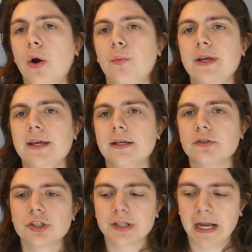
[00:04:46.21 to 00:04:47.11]
we
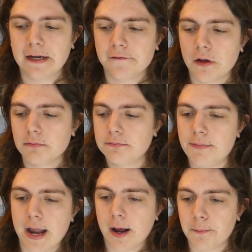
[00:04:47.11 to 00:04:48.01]
just kind of
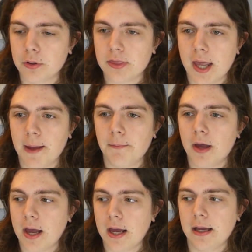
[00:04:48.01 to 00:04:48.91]
met up with them
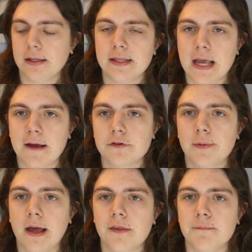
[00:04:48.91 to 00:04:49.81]
in the
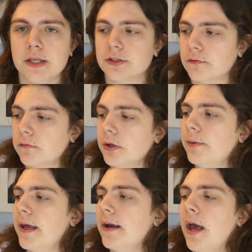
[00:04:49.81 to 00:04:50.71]
aftermath of Beasts of
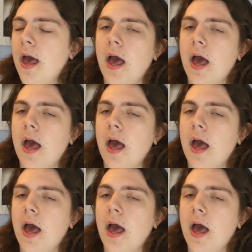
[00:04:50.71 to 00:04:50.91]
Ruin.